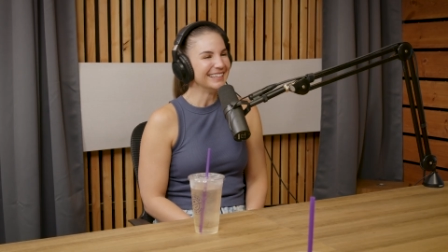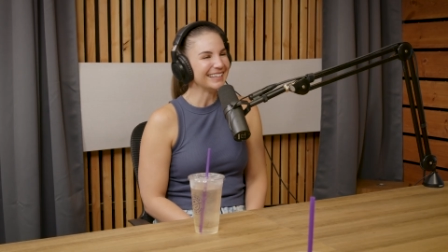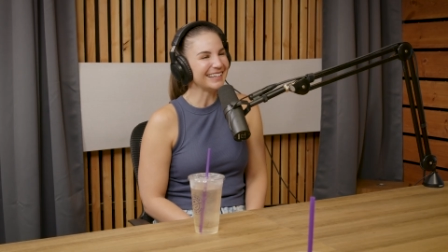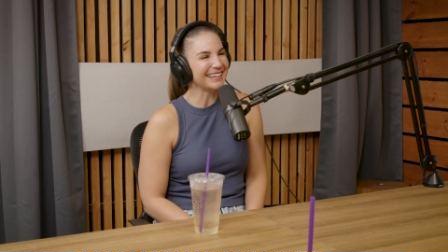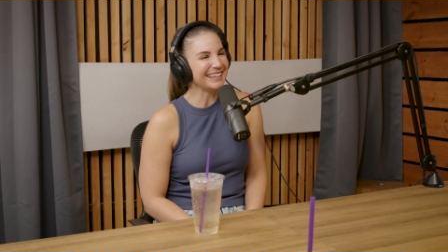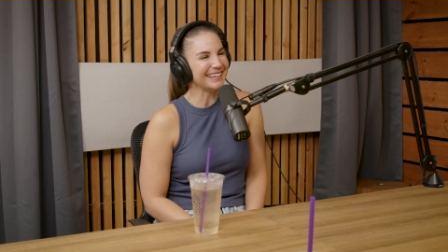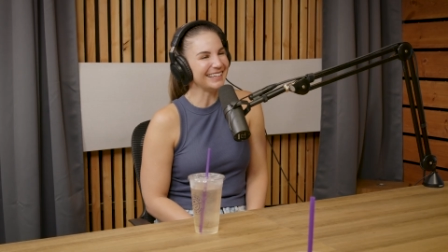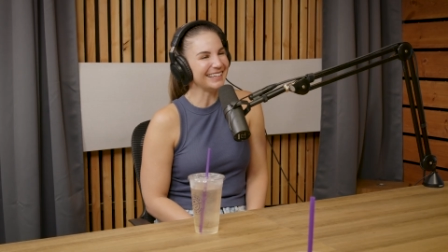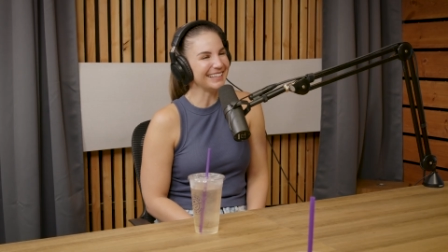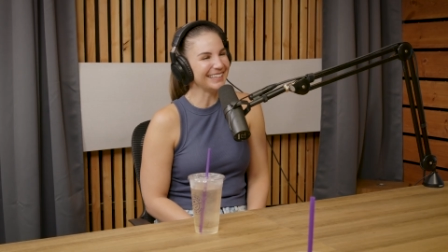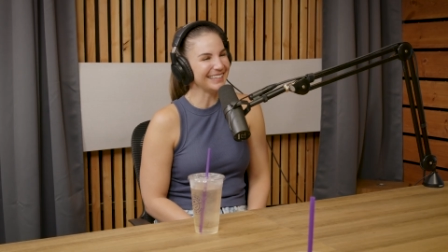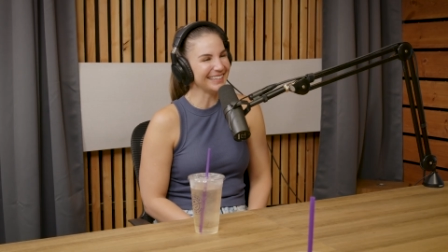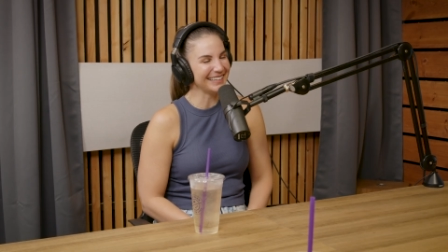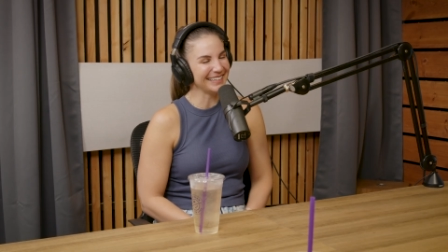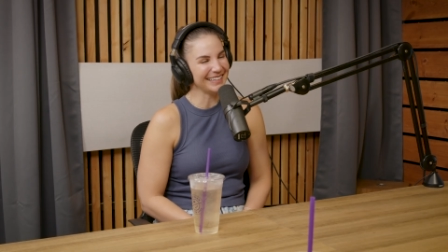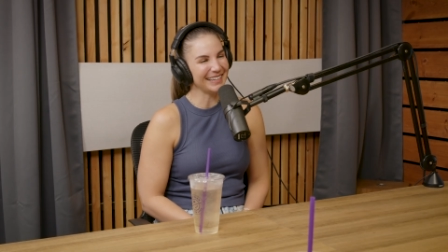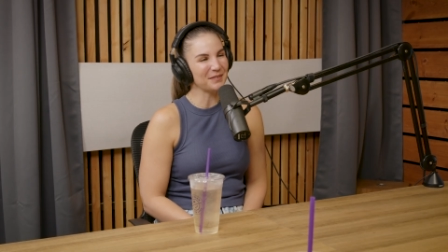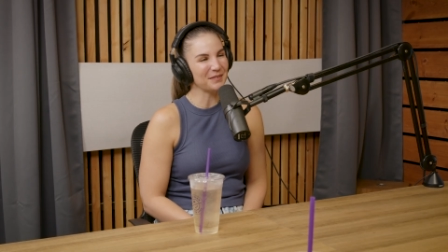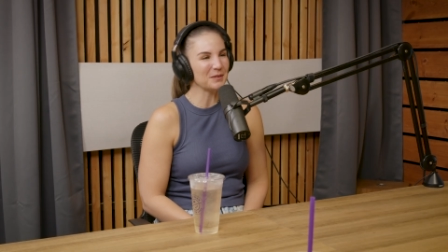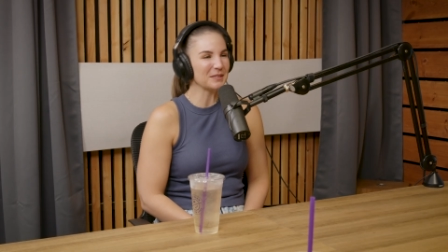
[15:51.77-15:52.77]

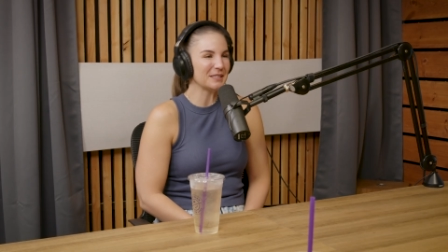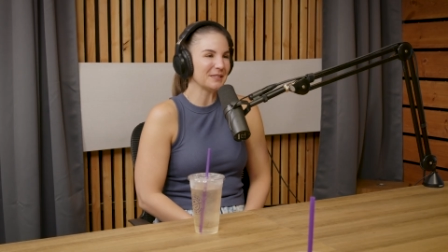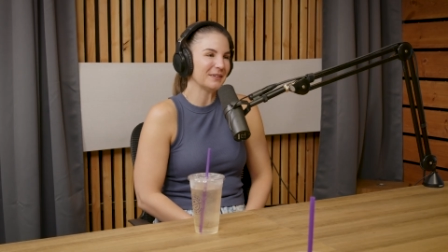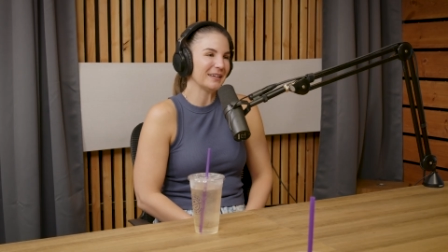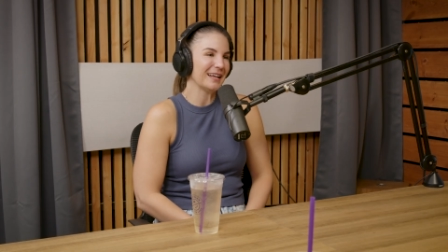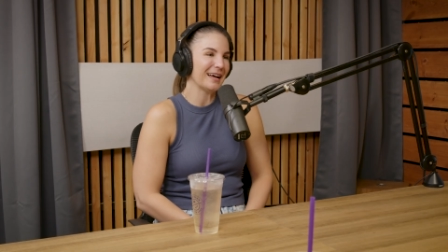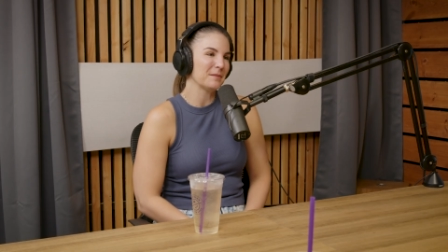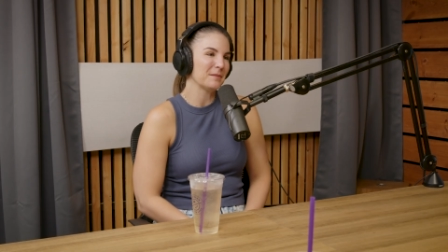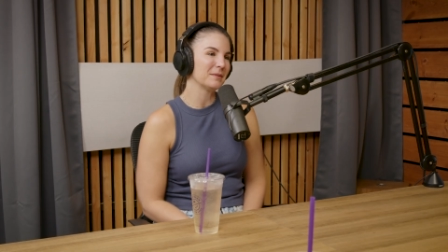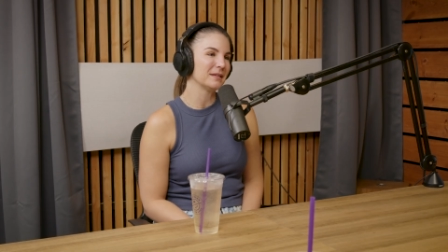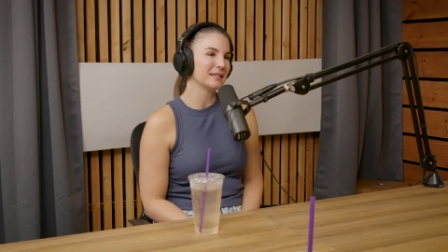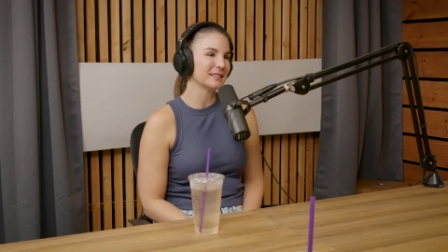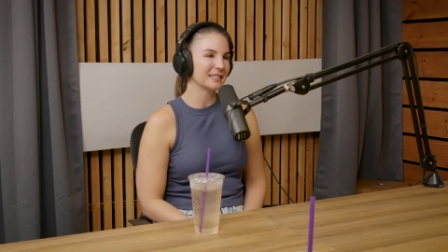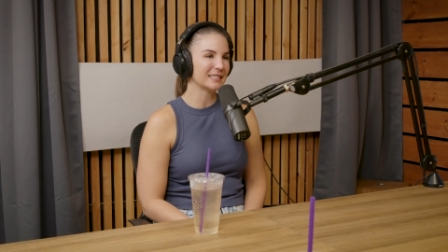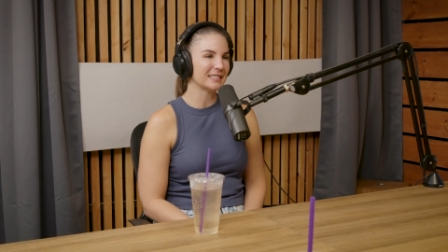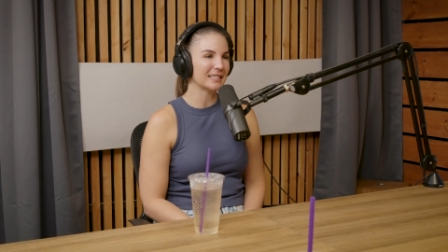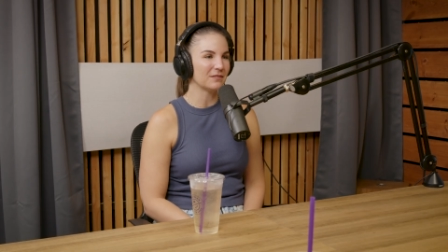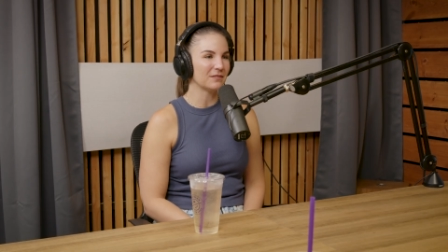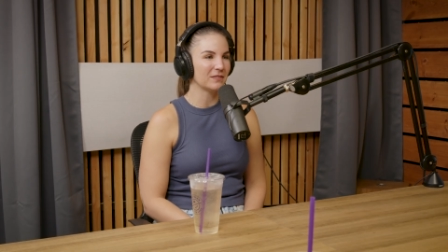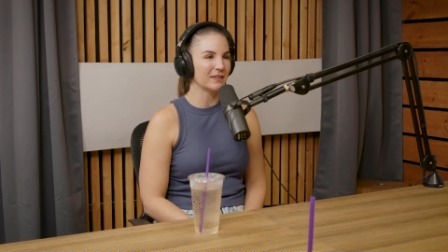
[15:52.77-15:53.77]
Yeah, we'll see what happens.
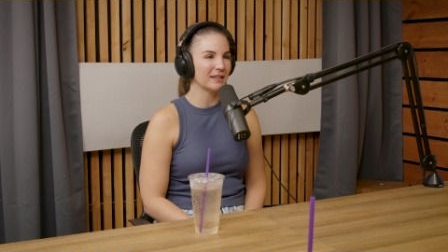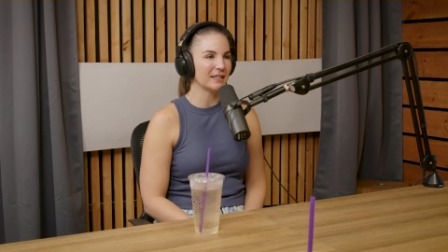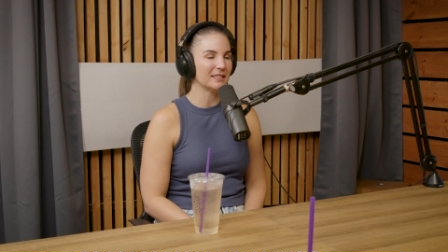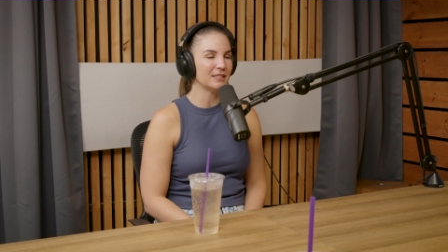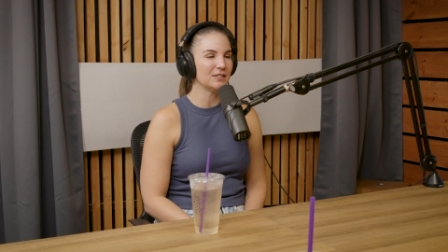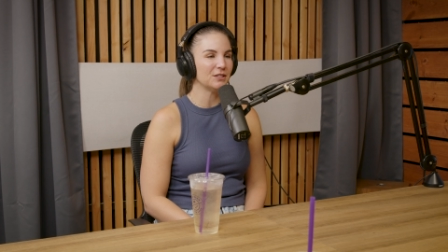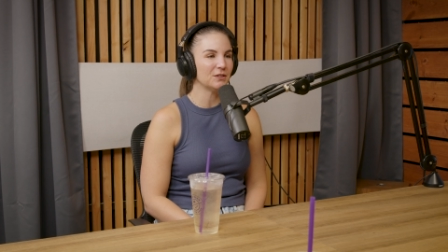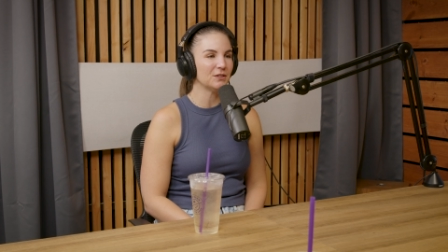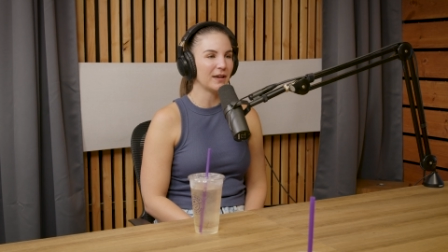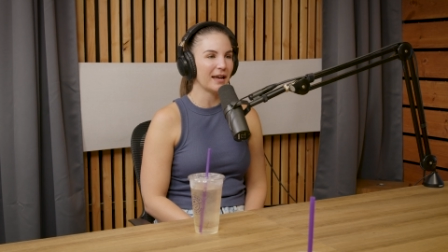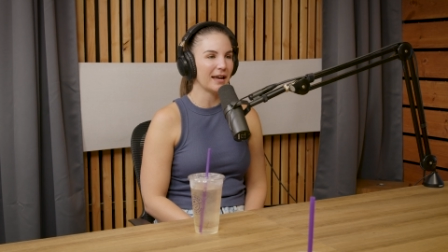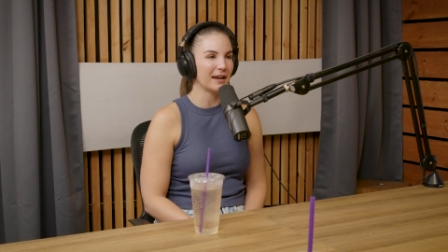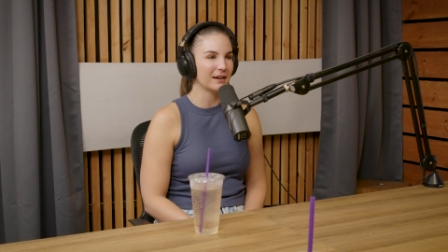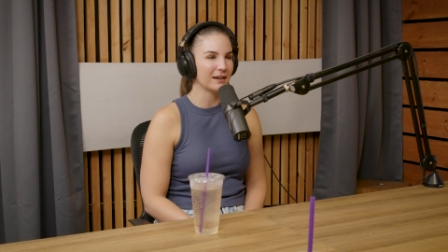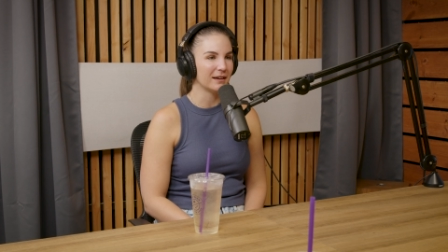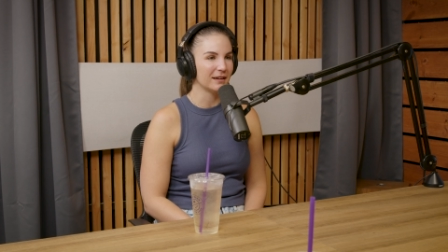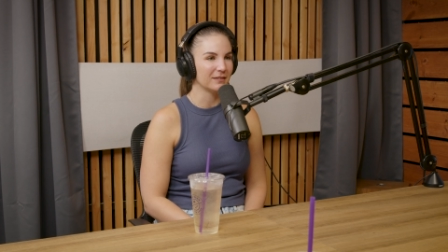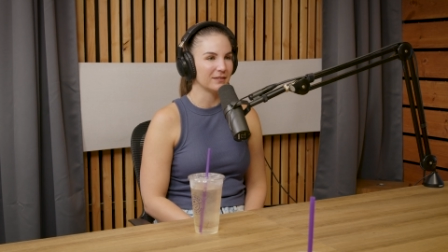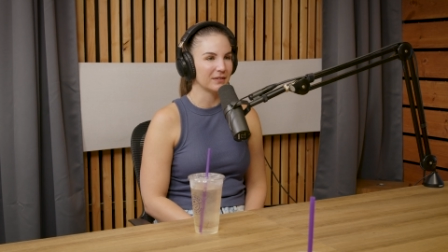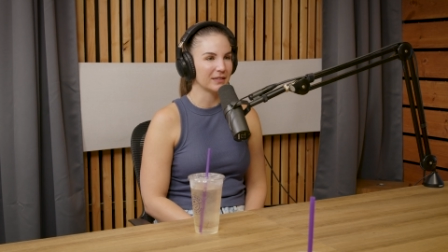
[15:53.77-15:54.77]
It's definitely a new
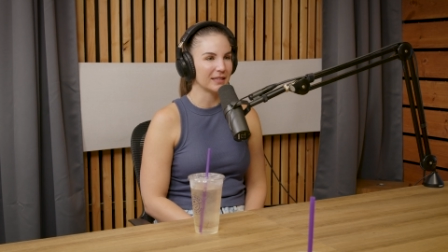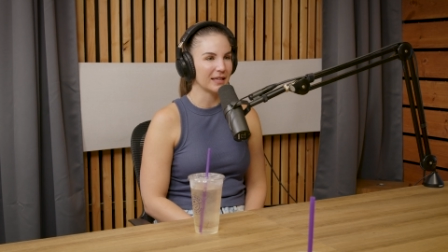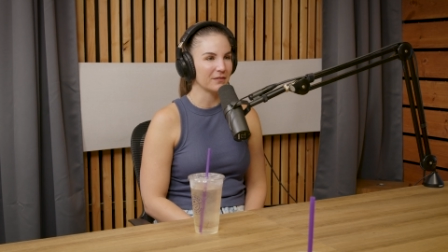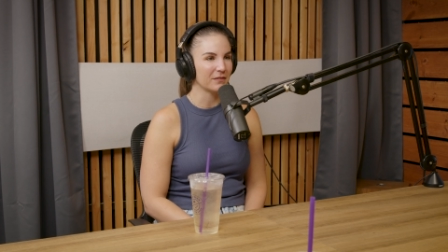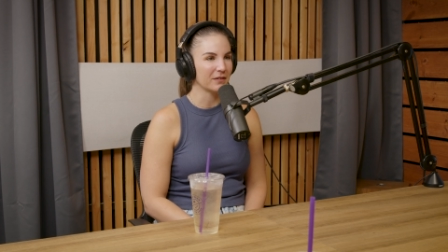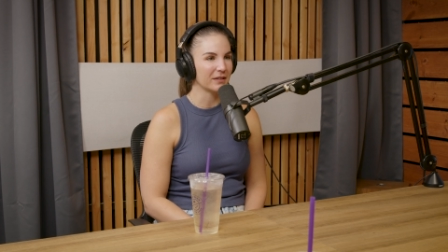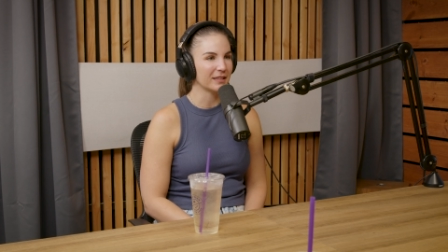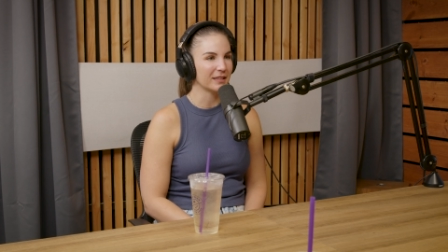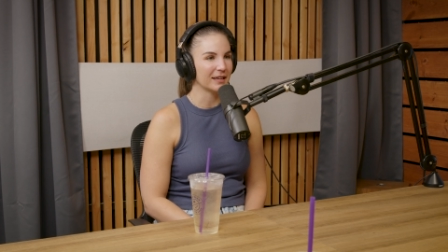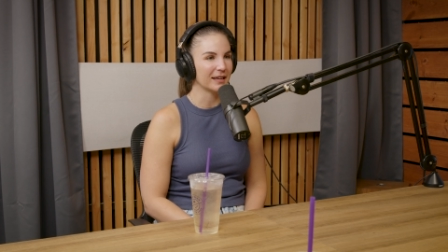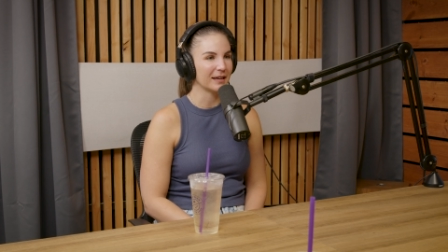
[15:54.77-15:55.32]
era with everything